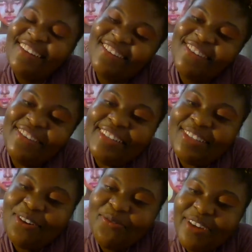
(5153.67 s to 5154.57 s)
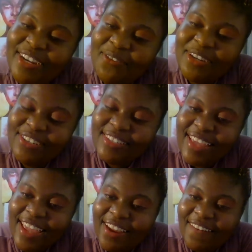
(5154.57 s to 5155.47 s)
You know, it's so funny what you're
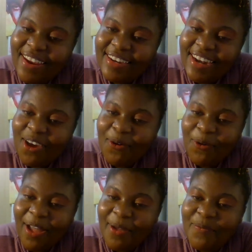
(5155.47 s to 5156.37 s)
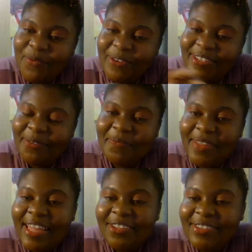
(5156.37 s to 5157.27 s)
saying right now. Uh, wisdom,
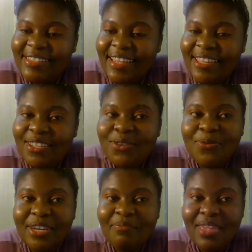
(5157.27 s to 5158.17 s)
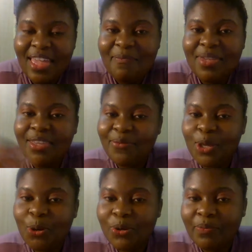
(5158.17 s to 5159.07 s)
you say you wouldn't be happy if
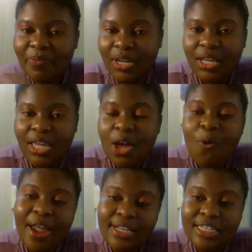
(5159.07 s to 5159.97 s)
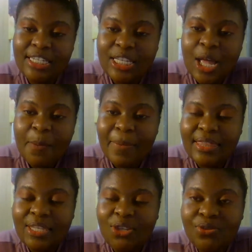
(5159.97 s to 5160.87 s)
they could bring a whitey,
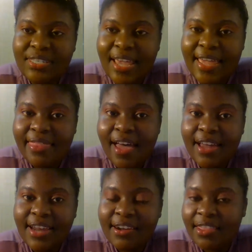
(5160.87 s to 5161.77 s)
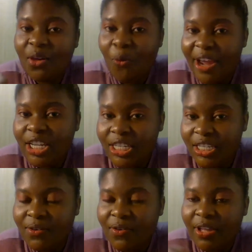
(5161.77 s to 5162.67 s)
but you say that another whitey